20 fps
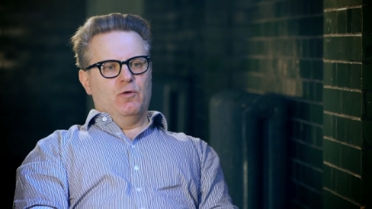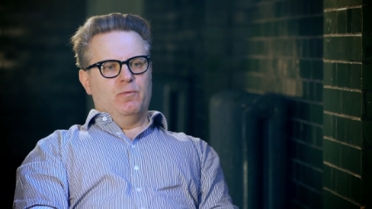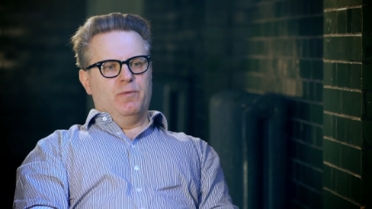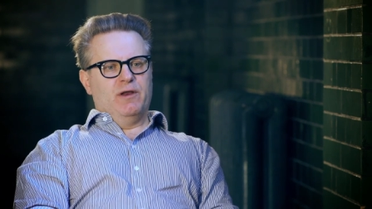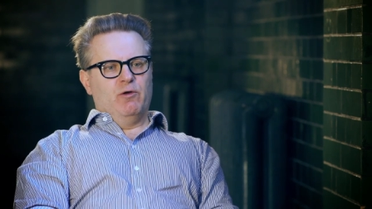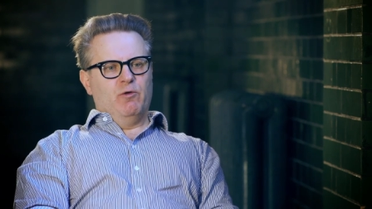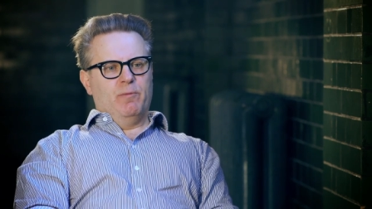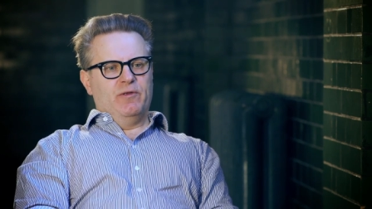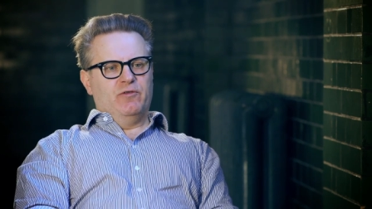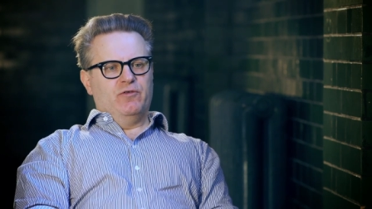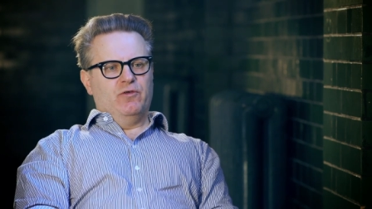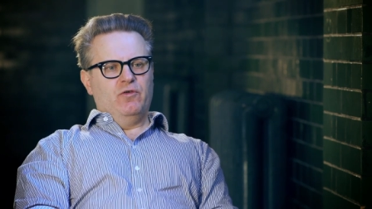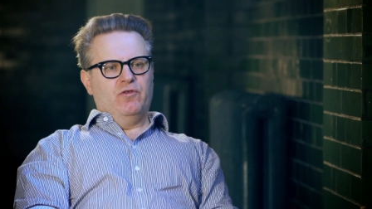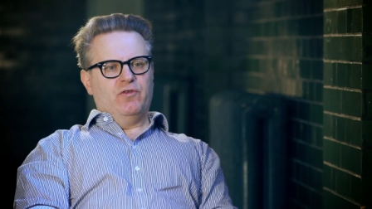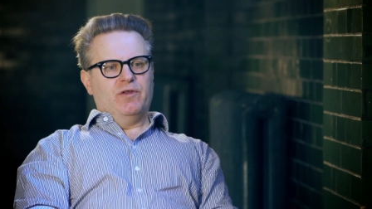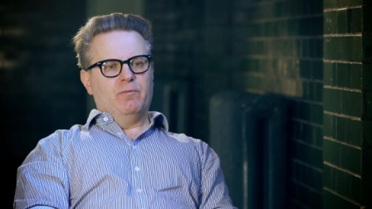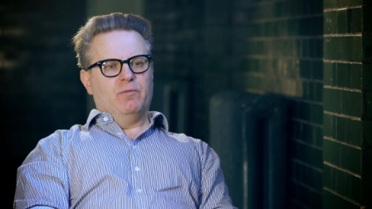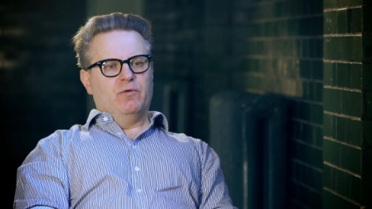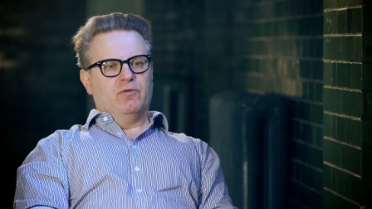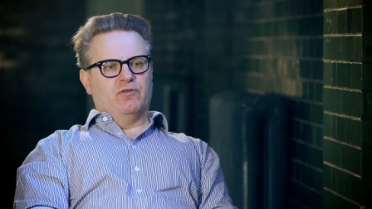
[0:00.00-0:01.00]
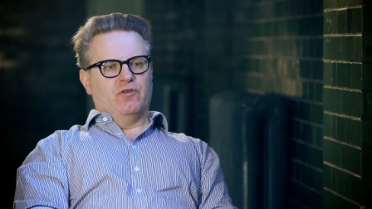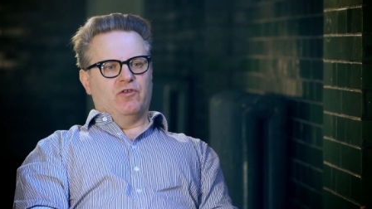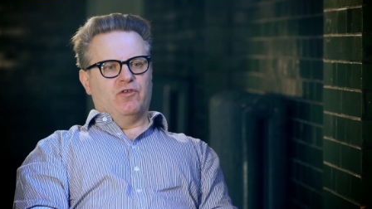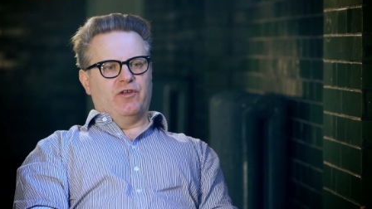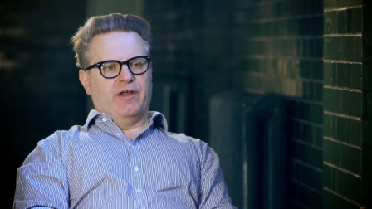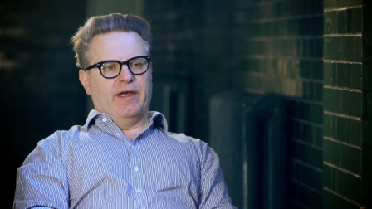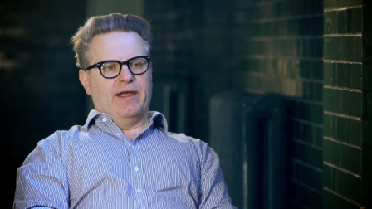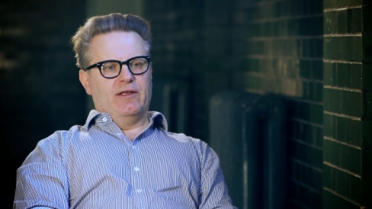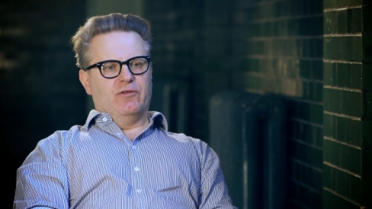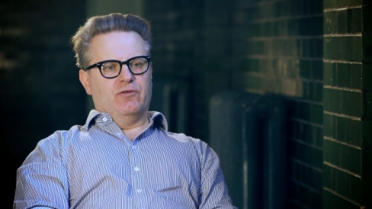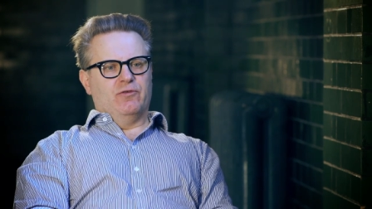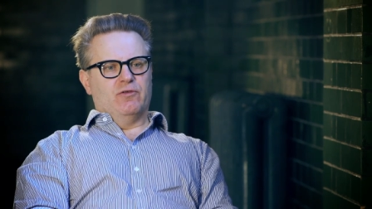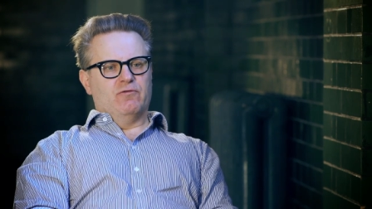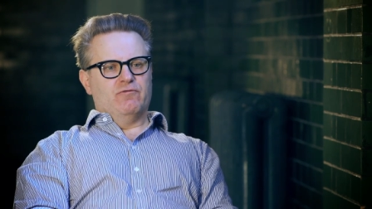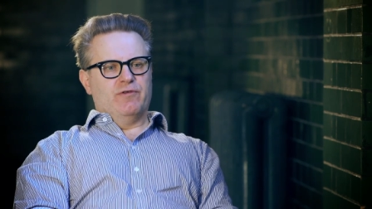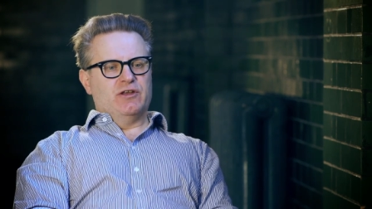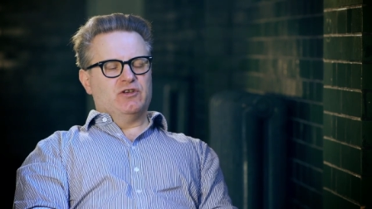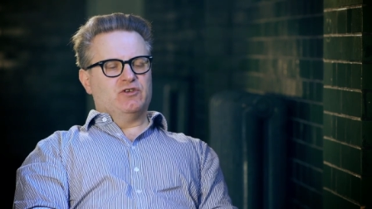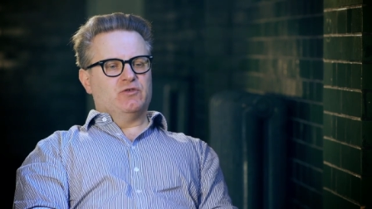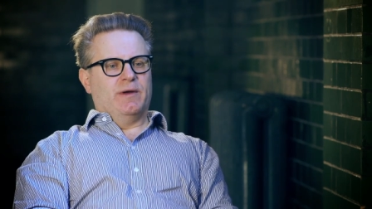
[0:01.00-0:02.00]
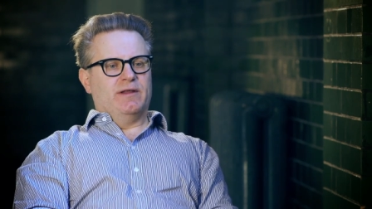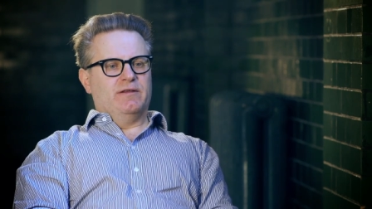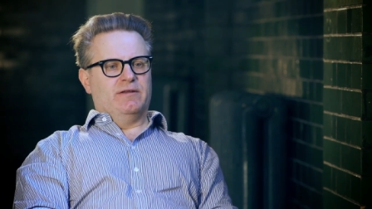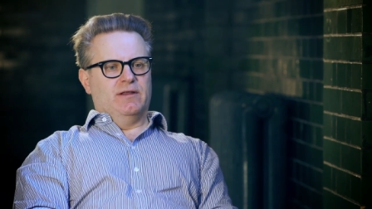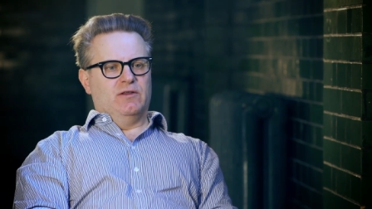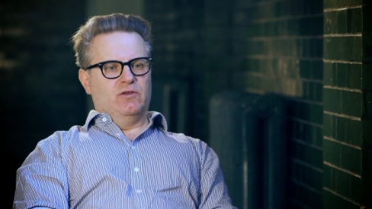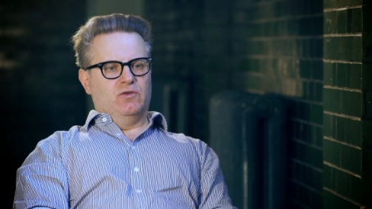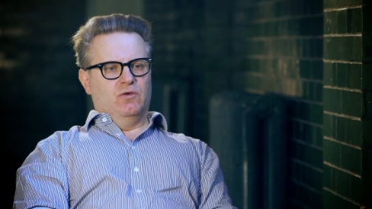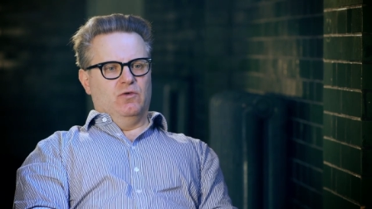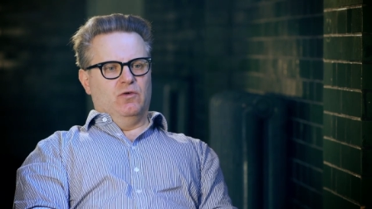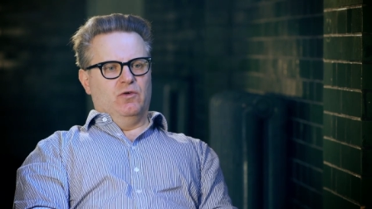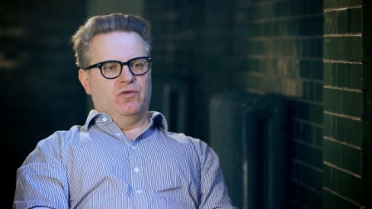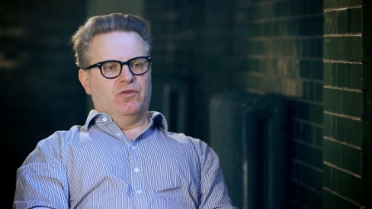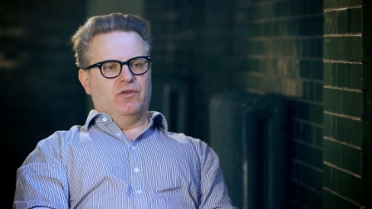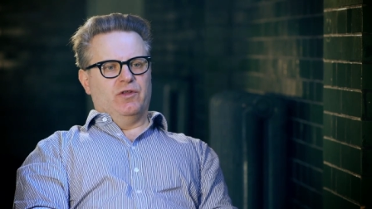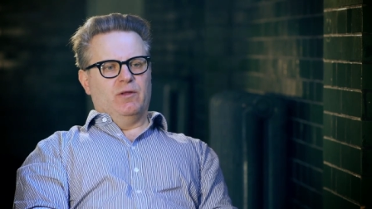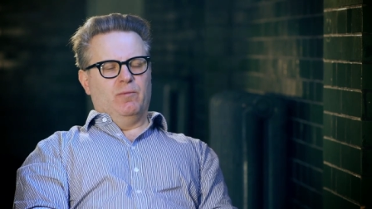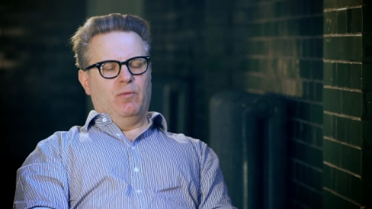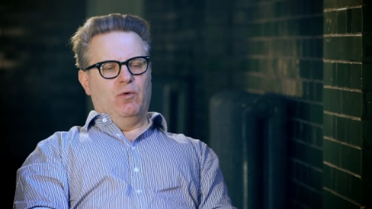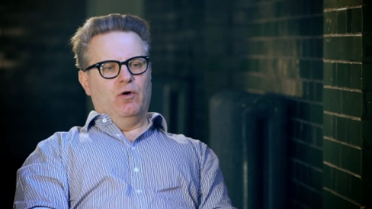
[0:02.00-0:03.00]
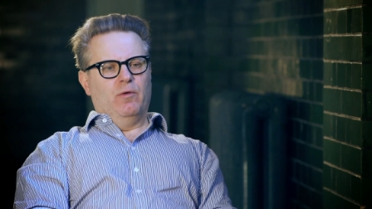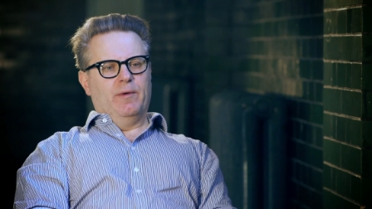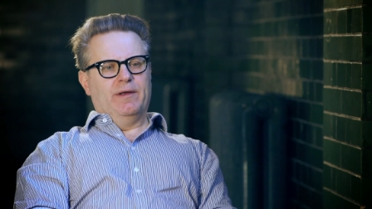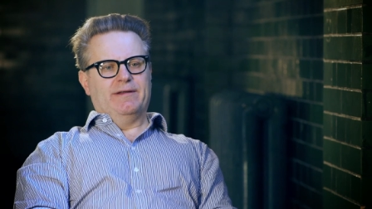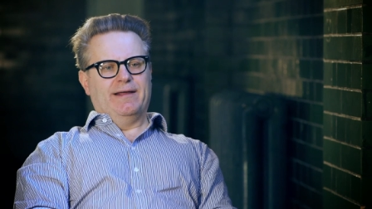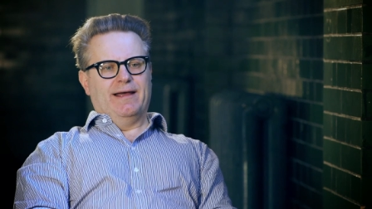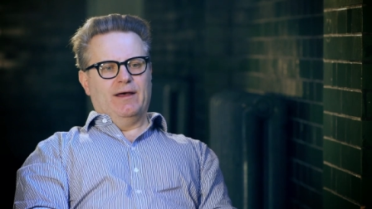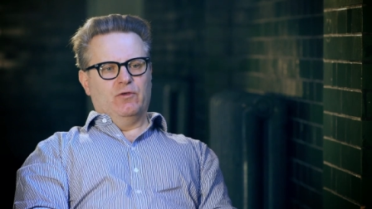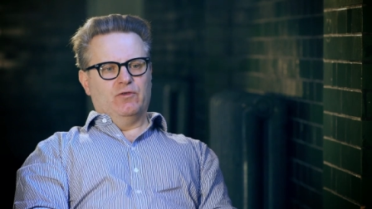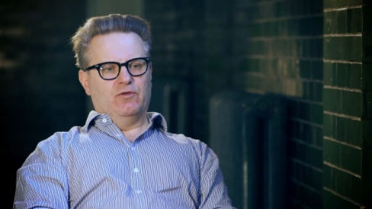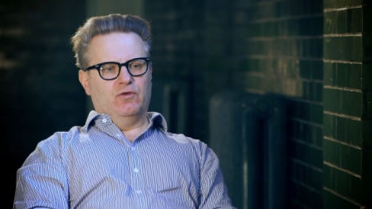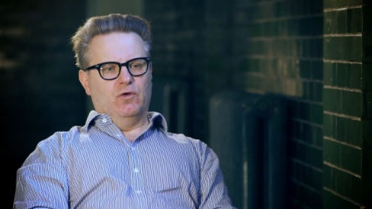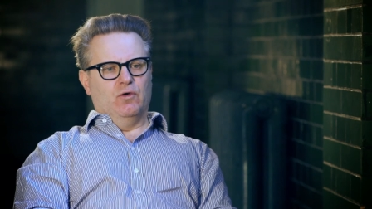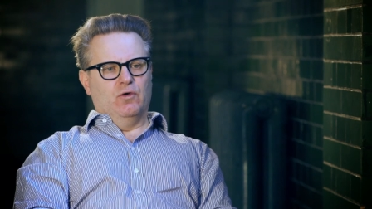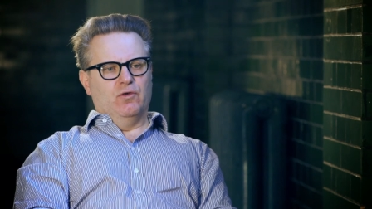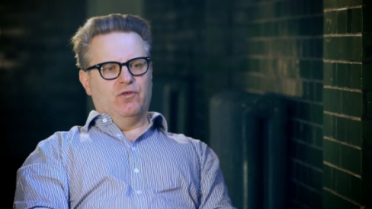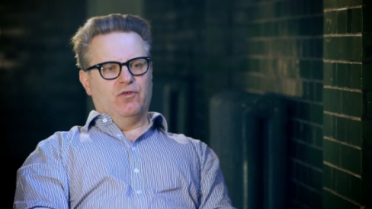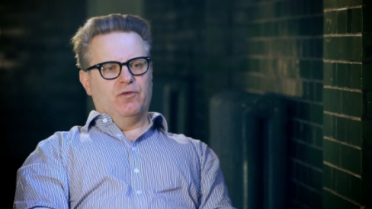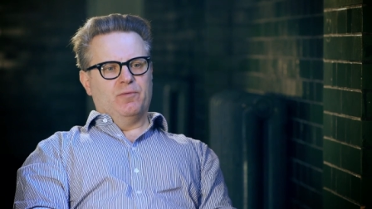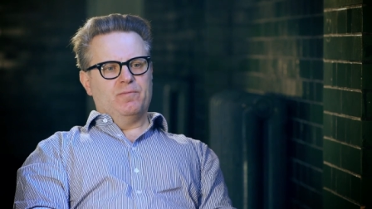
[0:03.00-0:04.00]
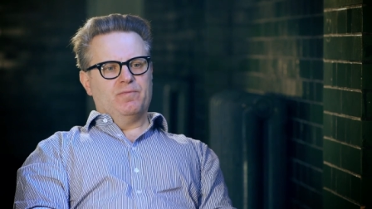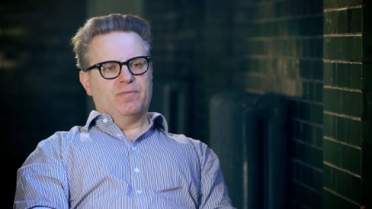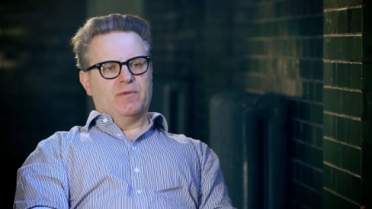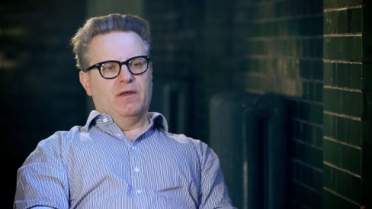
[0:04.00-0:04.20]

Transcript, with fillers: But it would be too simple to say that the rich went indoors and the poor went outdoors